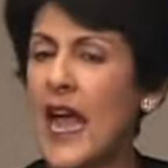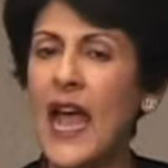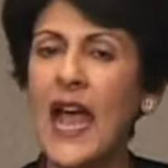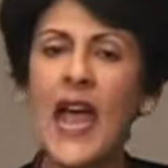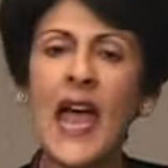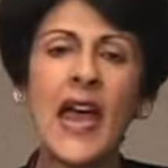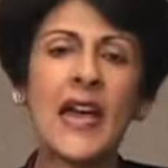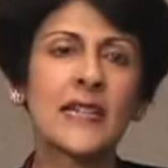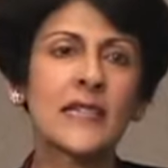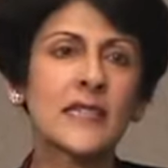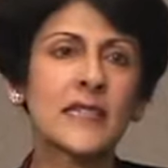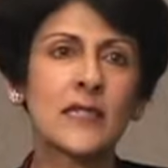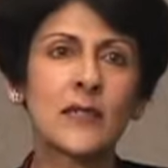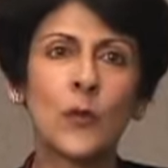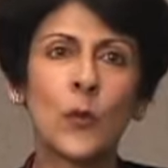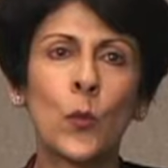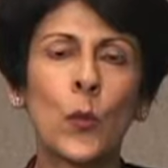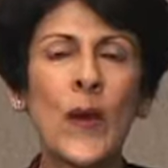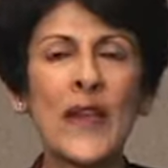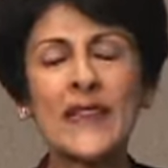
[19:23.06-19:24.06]
And
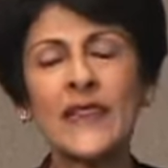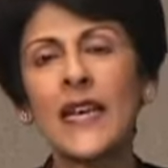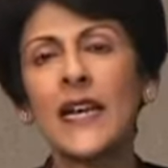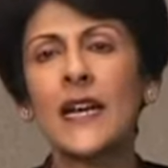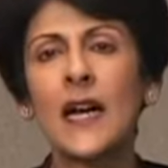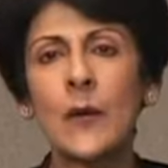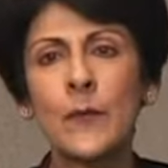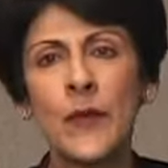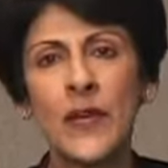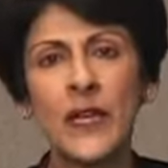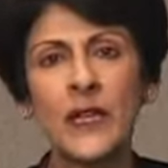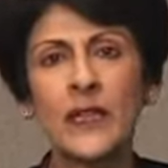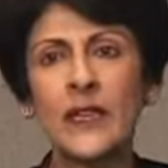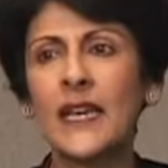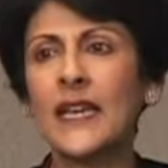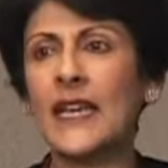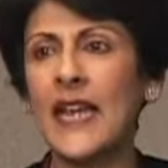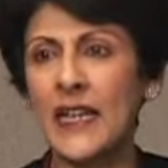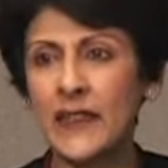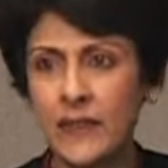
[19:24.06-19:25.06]
when they come in, they
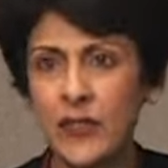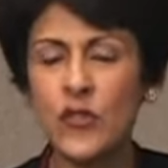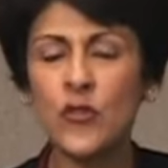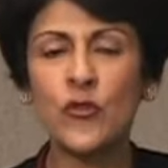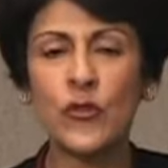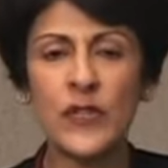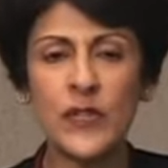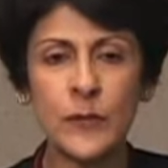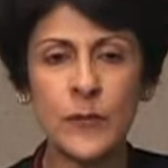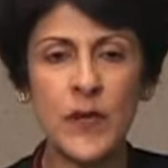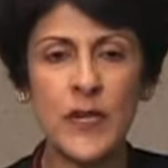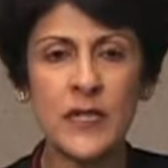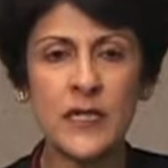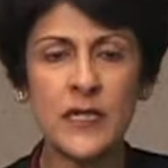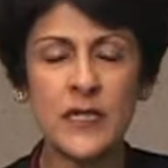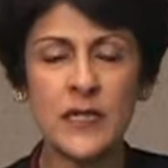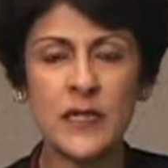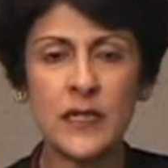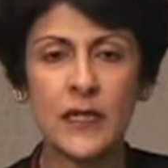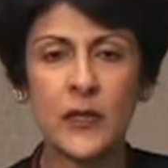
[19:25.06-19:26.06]
get the
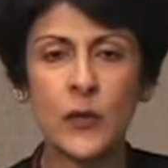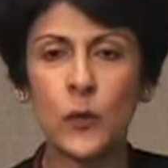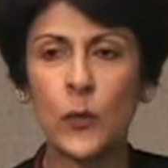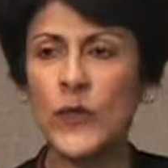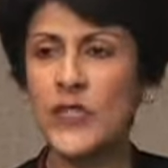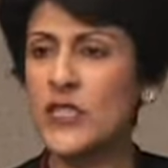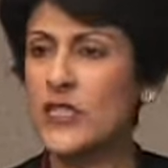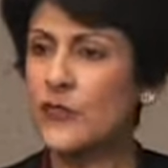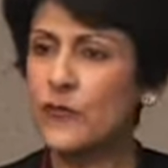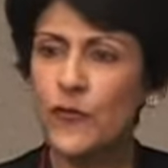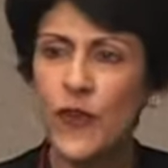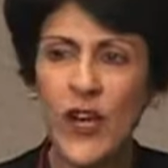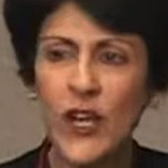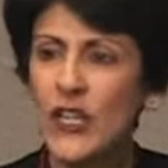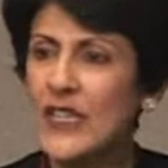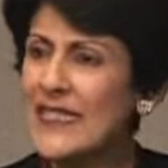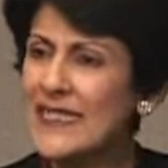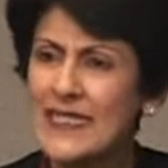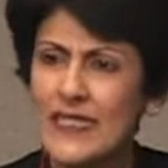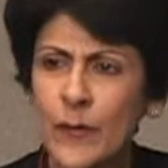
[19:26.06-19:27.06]
treatment, which is
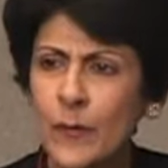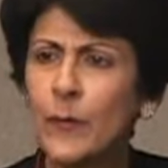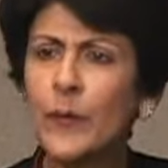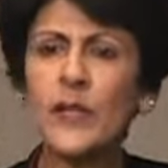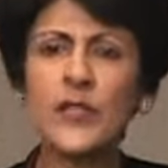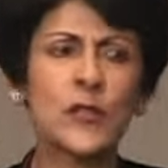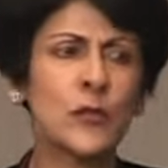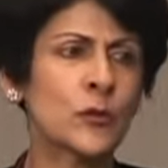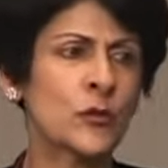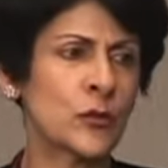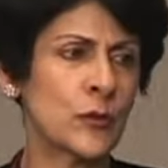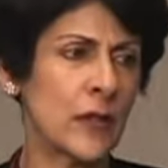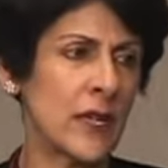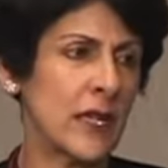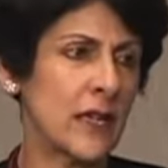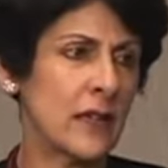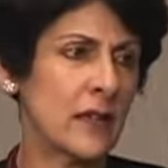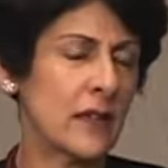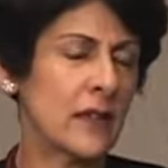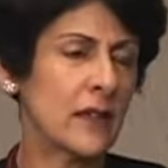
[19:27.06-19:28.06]
fairly simple
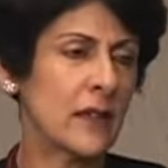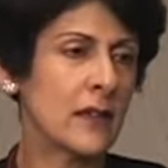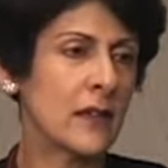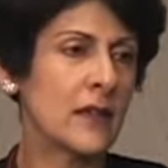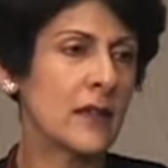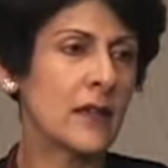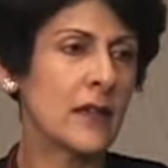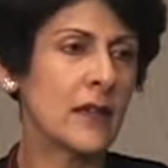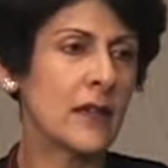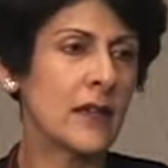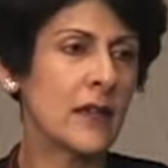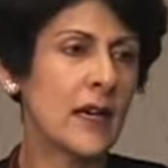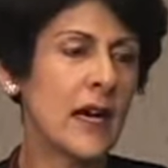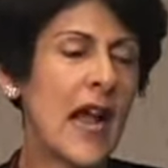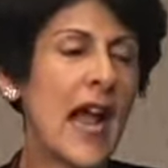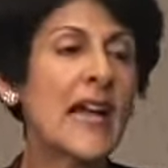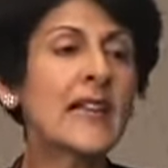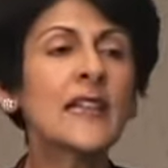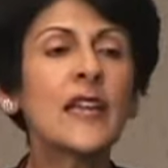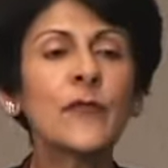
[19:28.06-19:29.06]
usually
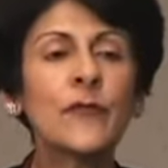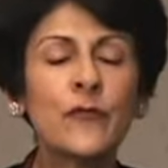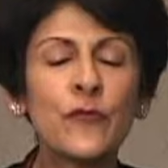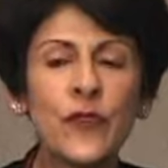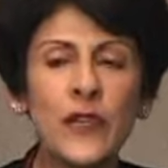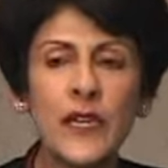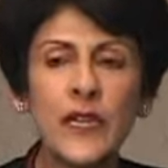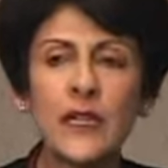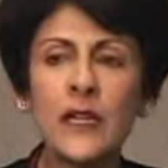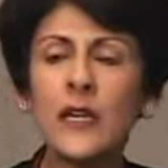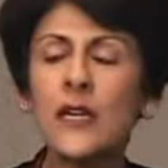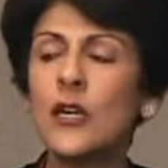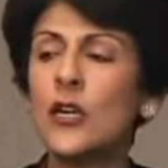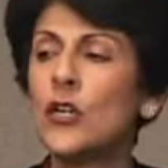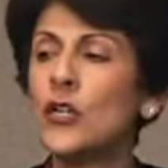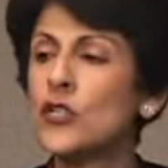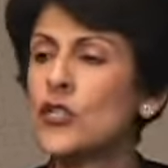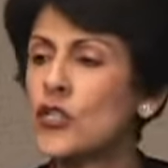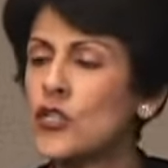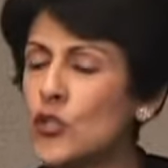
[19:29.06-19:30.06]
and they feel
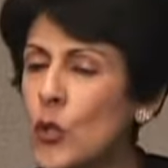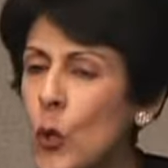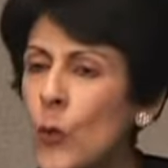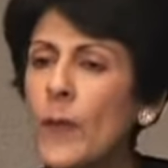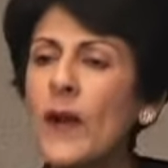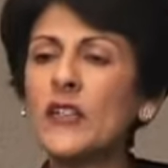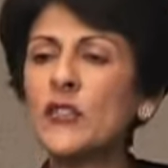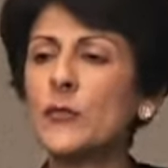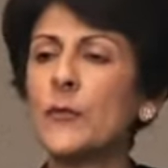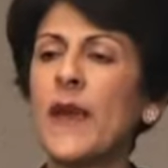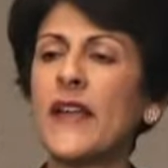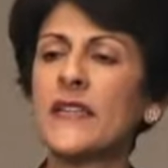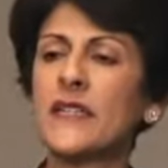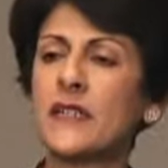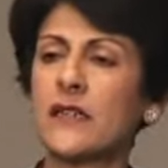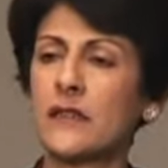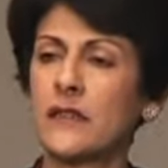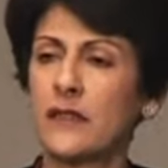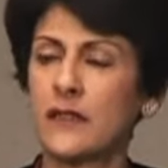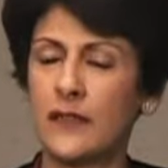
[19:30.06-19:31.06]
so much
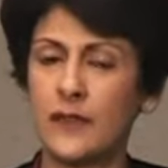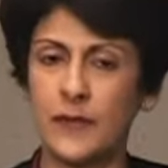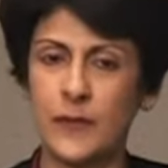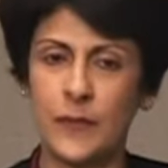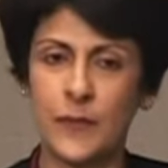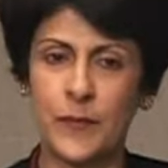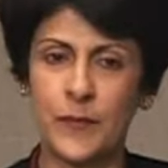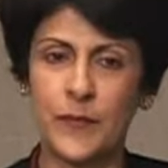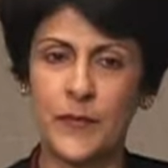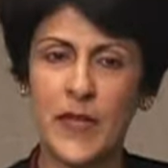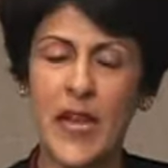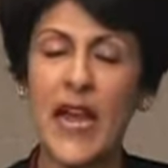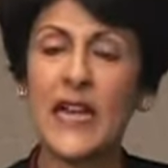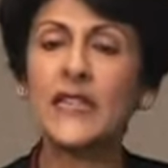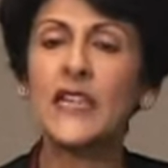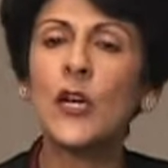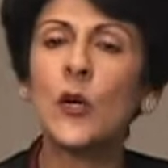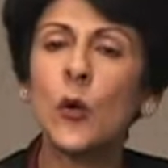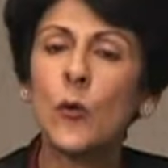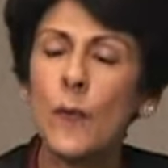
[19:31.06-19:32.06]
better. And
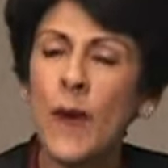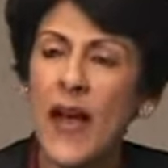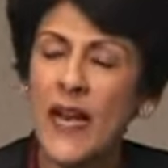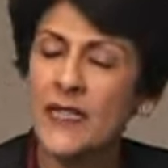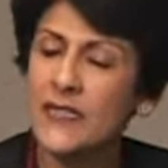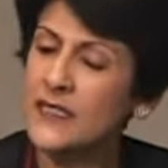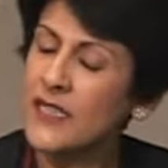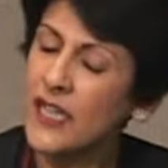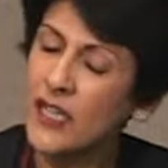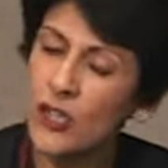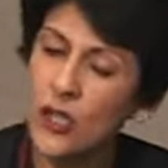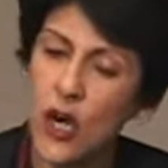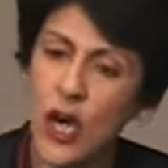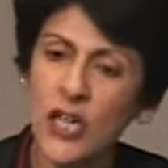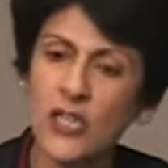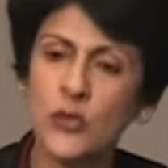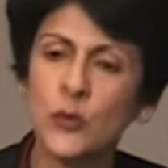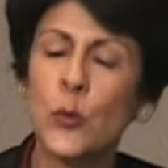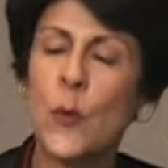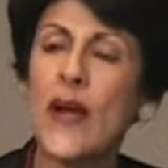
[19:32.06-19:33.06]
they go back saying,
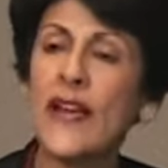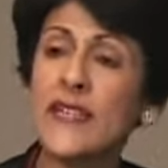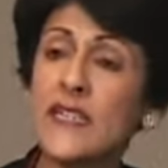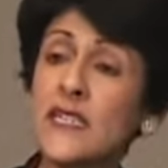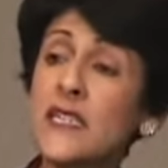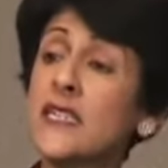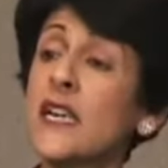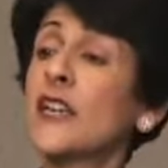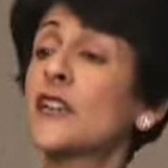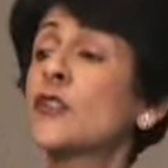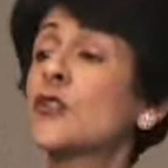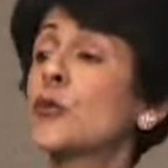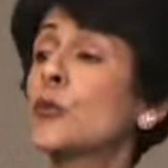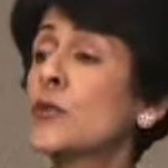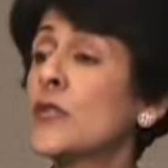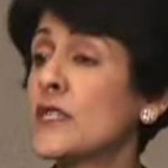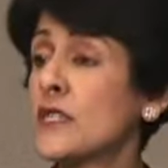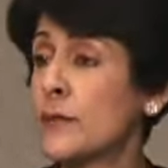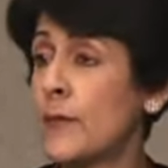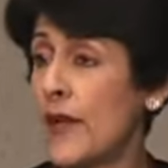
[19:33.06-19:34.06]
gosh, why didn't I do
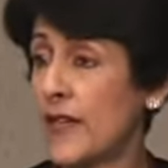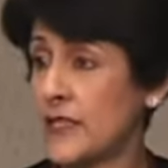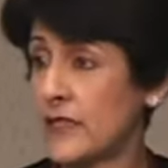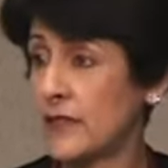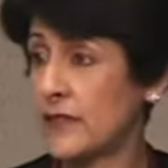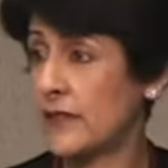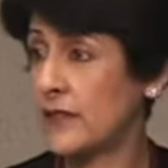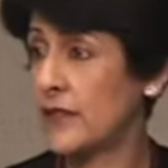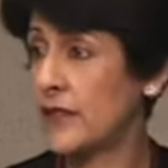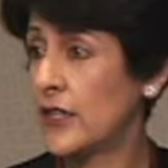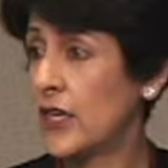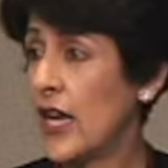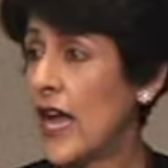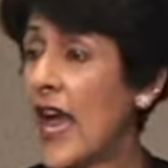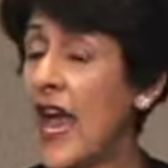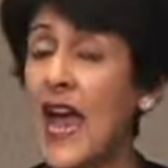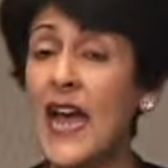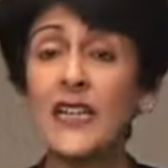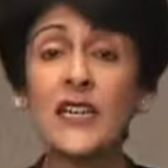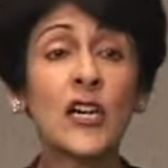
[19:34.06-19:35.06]
this better?
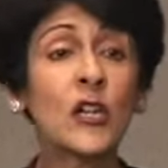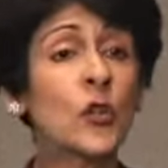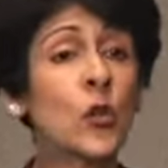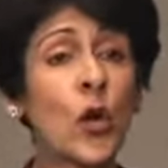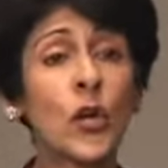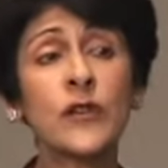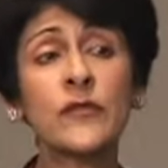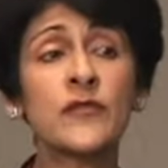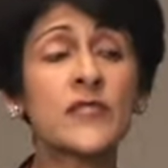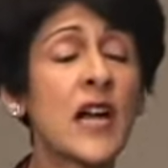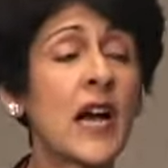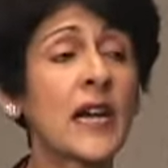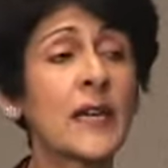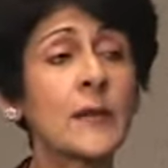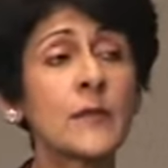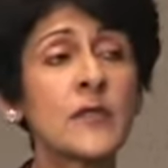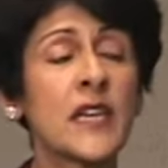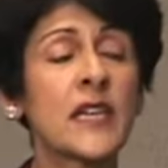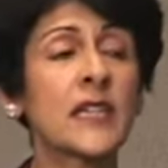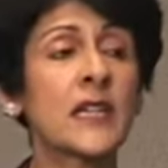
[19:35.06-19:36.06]
And a lot of
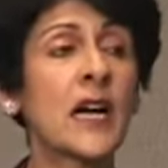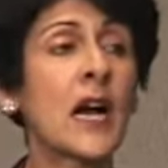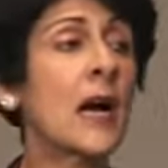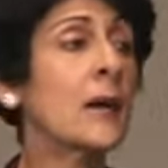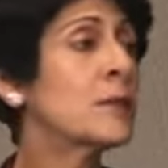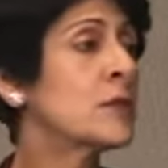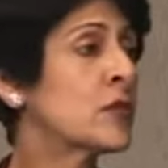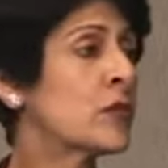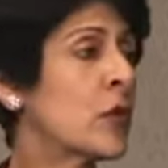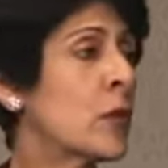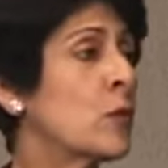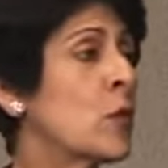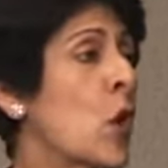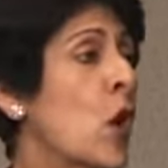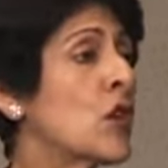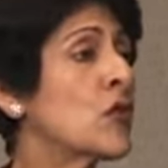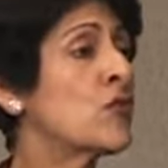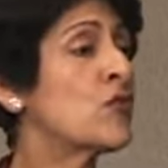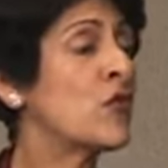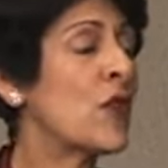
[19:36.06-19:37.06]
times it comes from
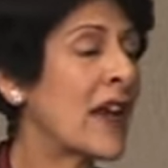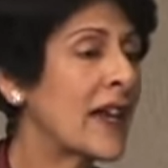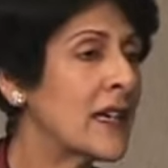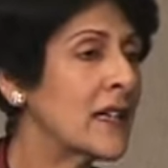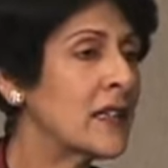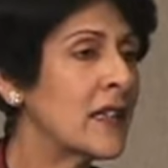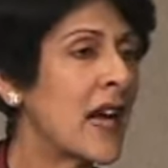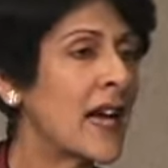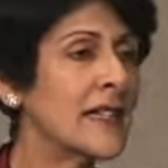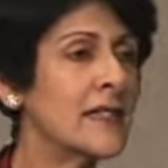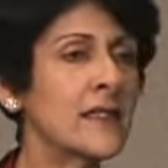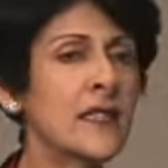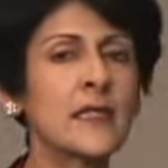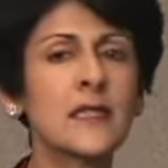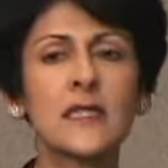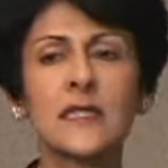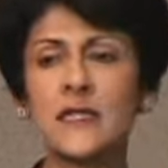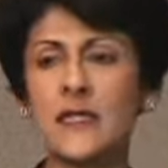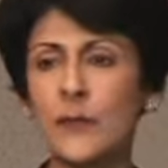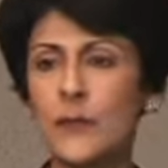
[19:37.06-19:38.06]
not recognizing
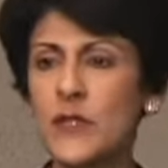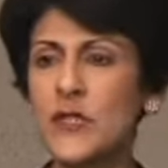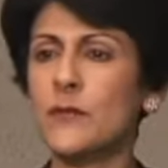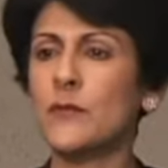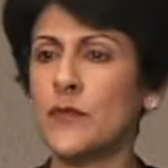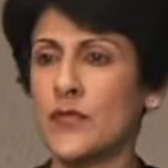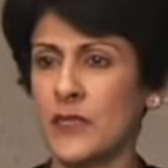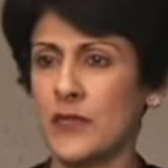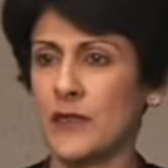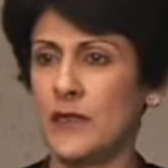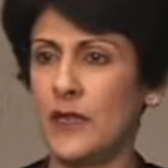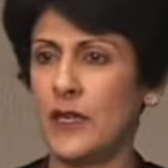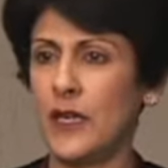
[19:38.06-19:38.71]
the symptoms.